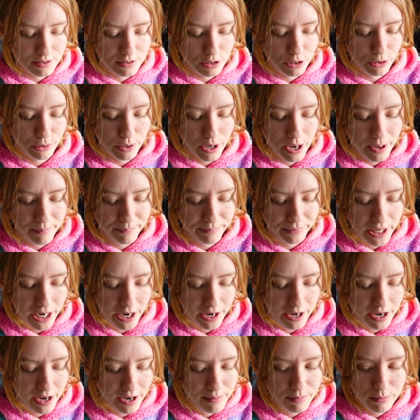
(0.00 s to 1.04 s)
So
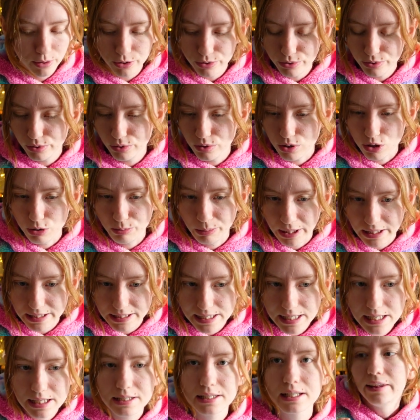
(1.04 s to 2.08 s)
yeah, I'm also going to make
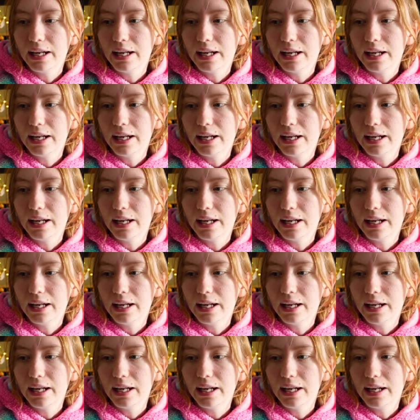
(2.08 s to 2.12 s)
6.